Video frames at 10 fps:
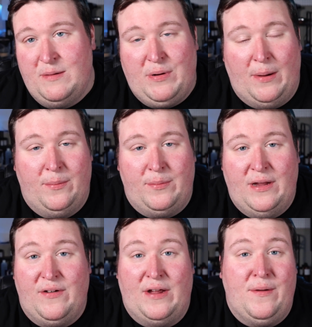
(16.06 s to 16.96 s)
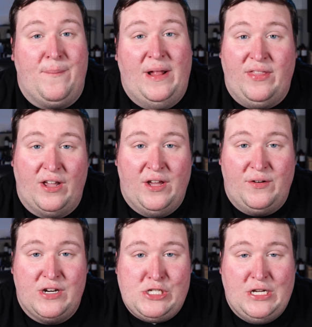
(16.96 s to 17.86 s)
probably around a month
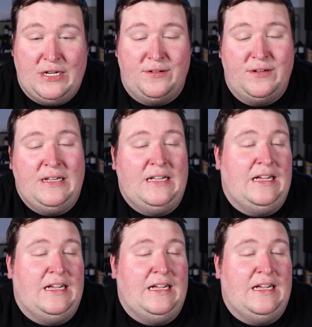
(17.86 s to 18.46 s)
ago or so.